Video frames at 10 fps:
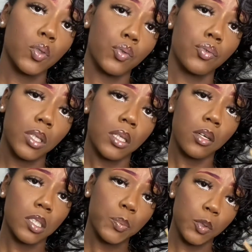Ooh, look at
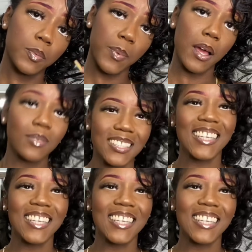those boobs bounce.